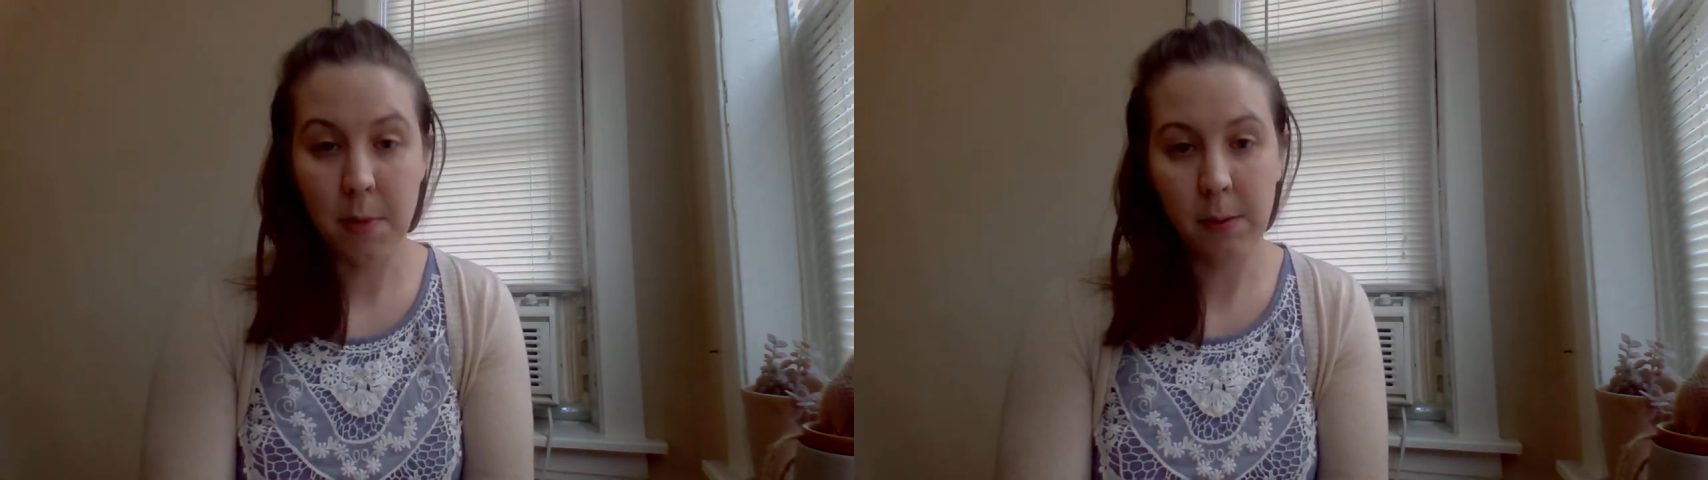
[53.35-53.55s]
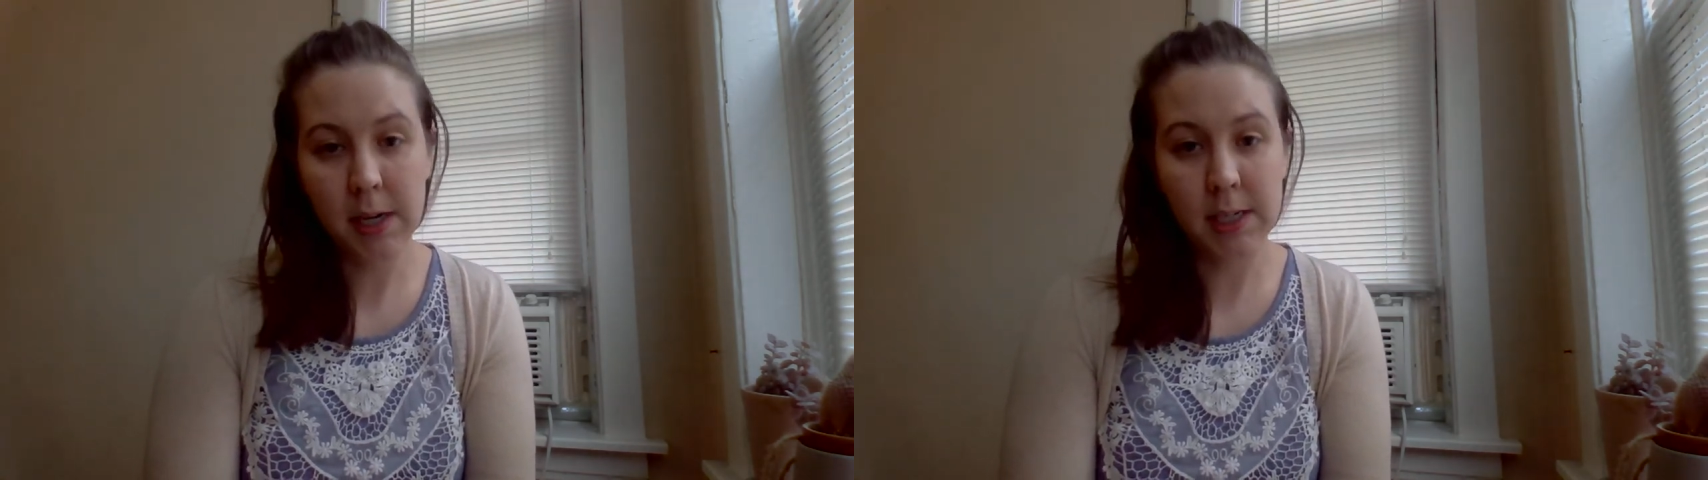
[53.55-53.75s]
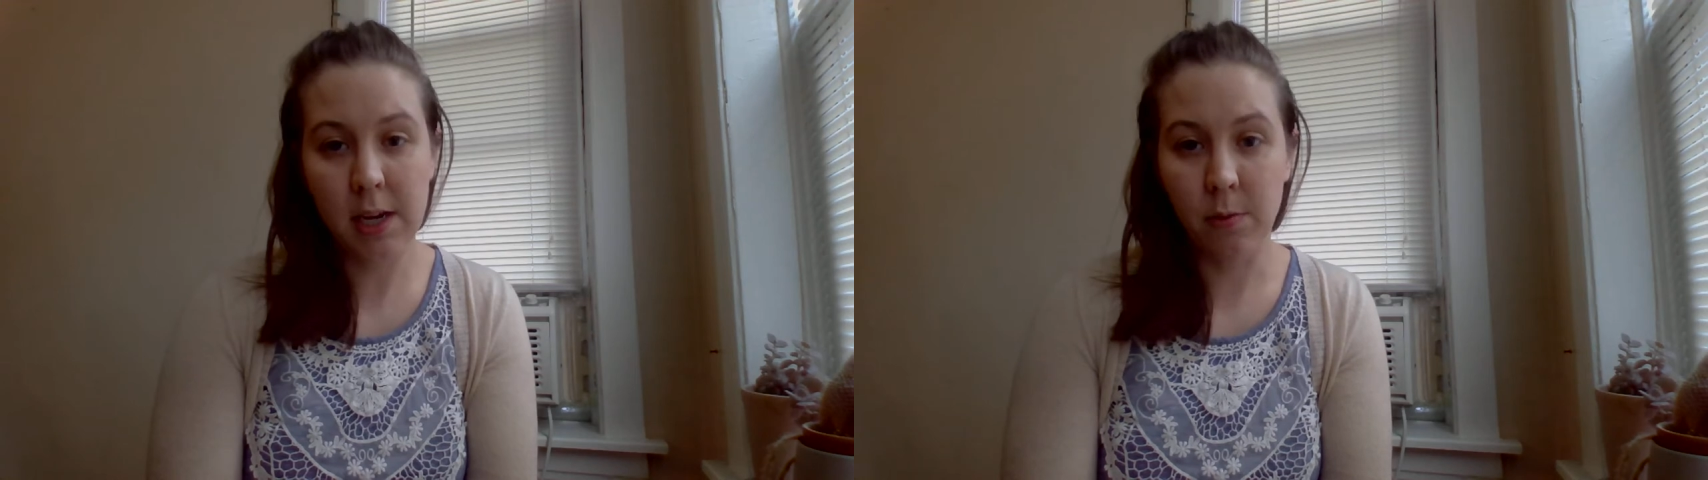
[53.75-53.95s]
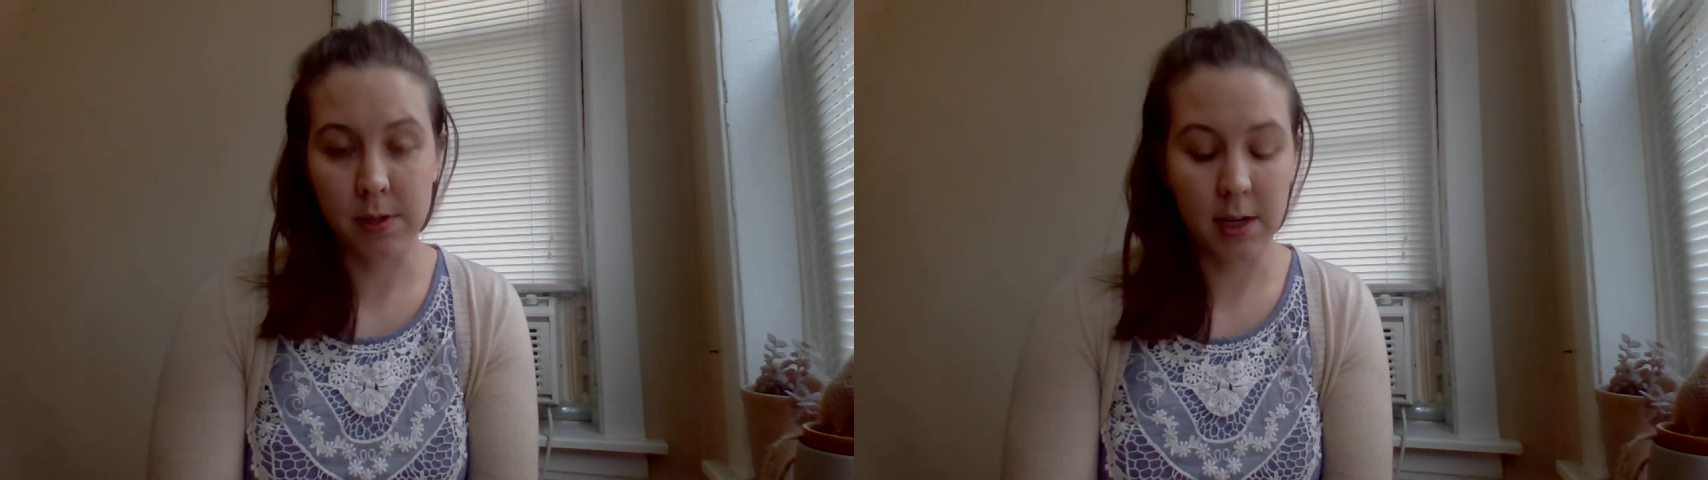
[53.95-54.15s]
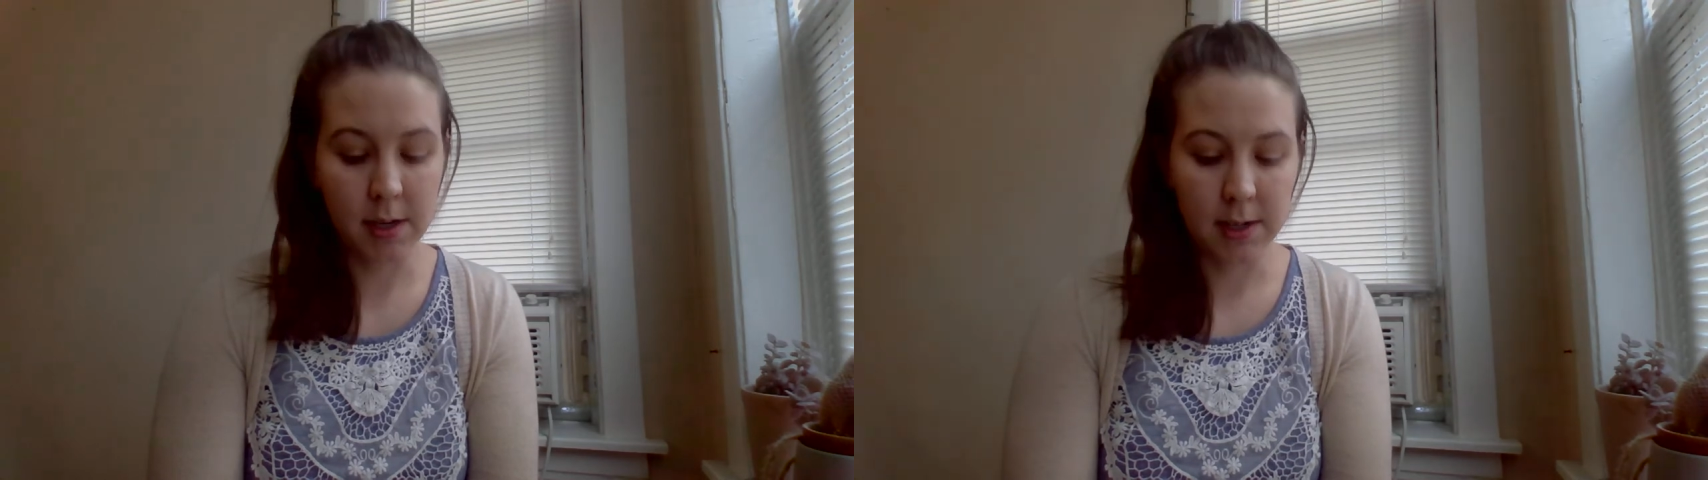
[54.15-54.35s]
maybe Dee
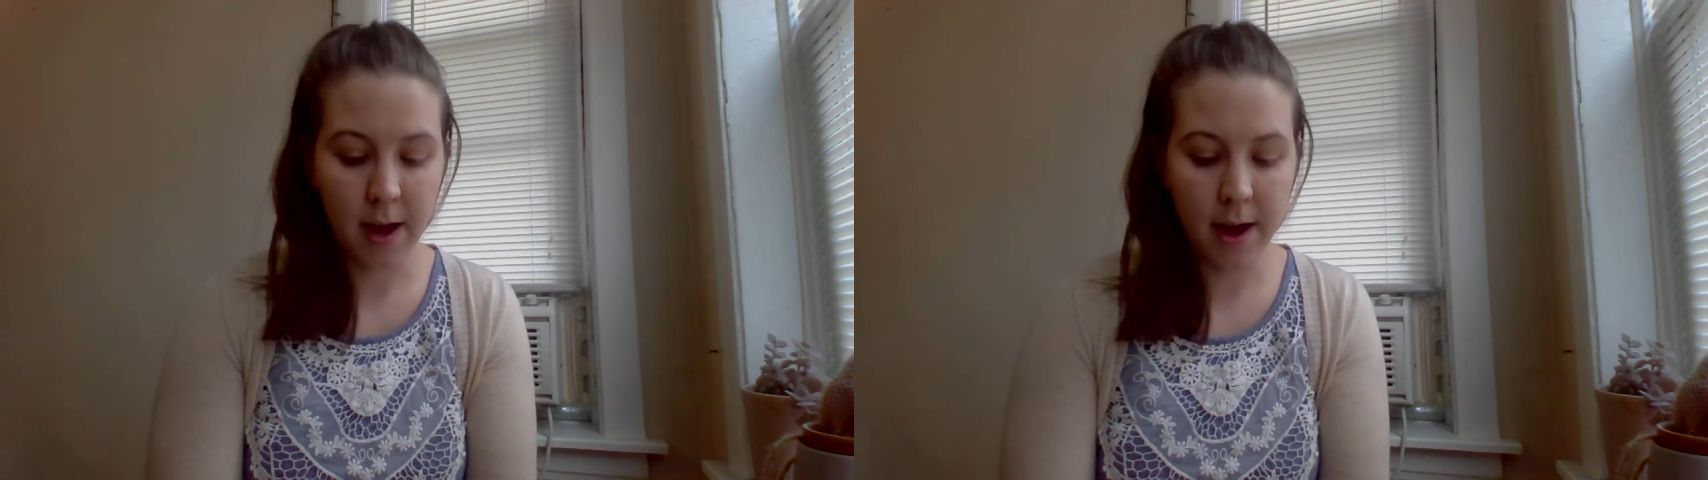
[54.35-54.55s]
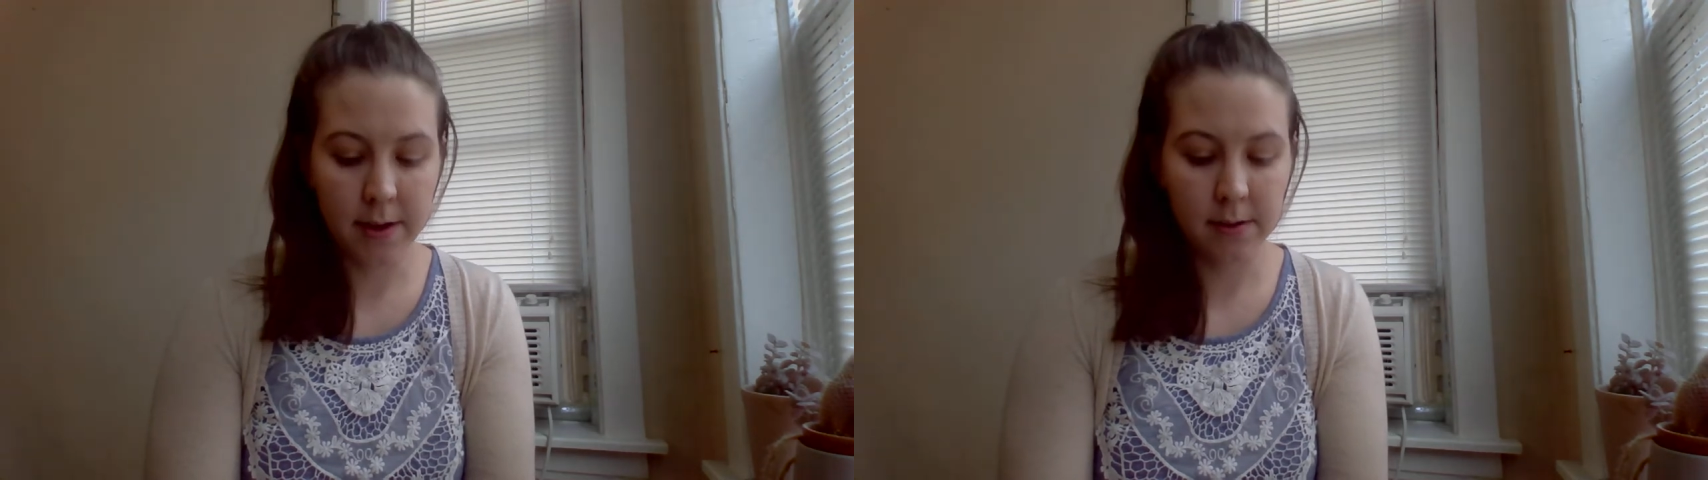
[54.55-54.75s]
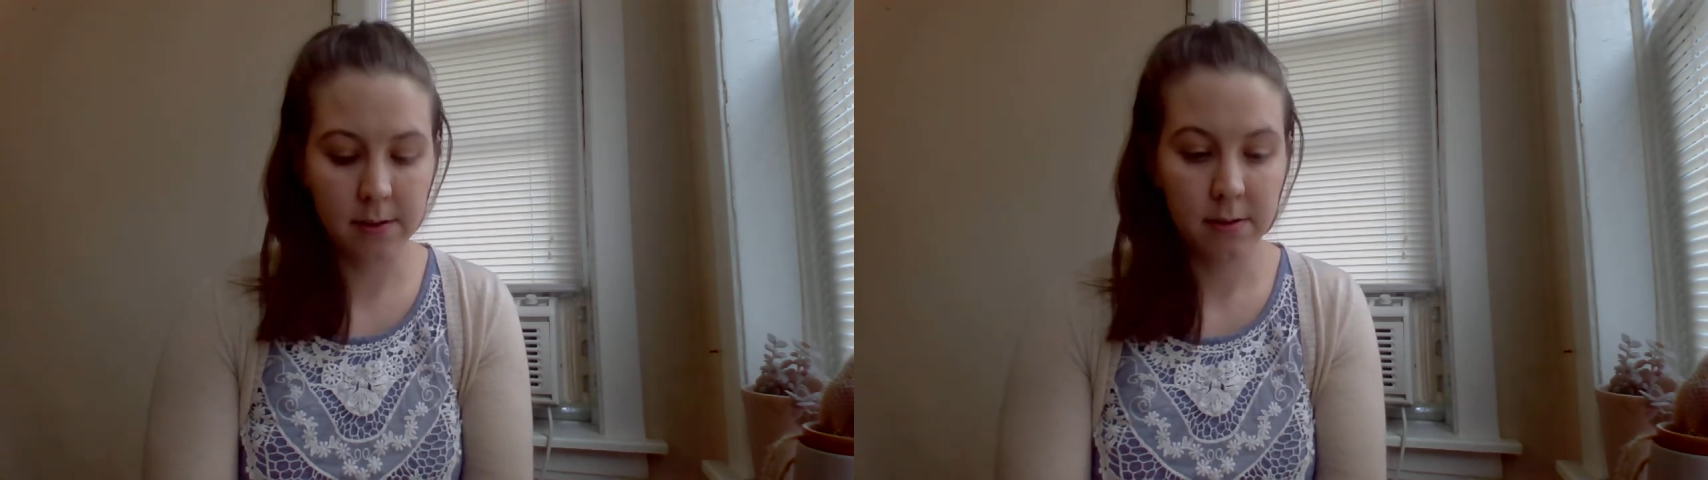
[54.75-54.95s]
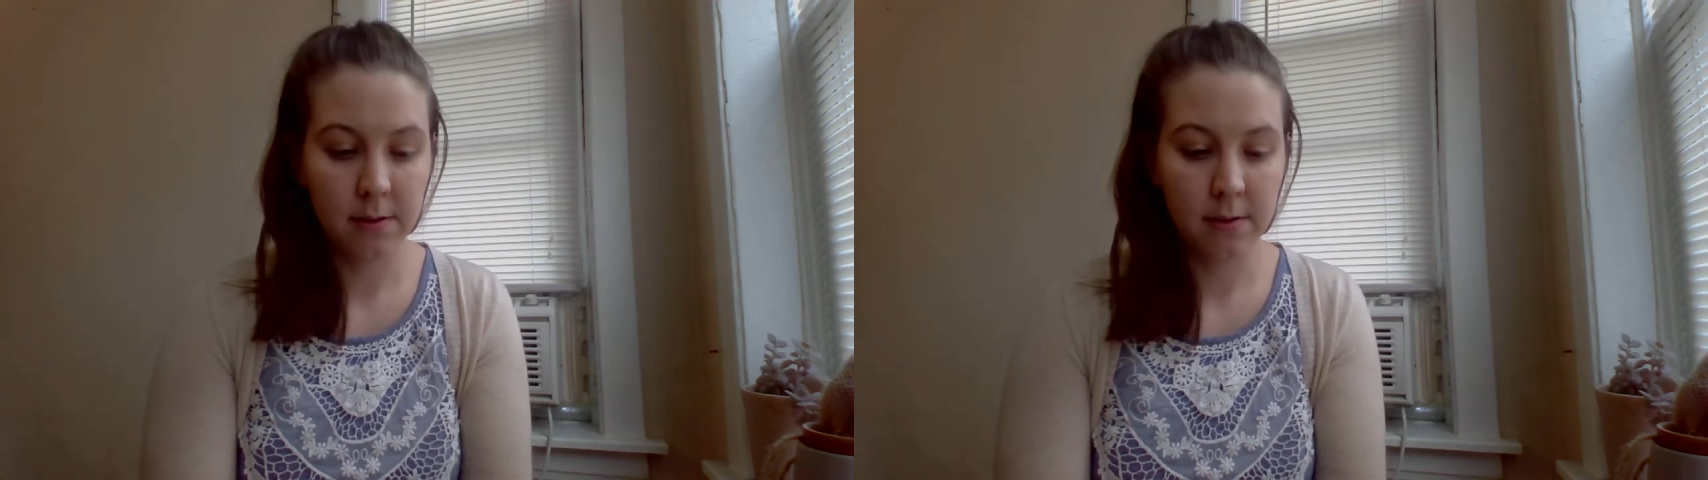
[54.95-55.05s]
wasn't into guys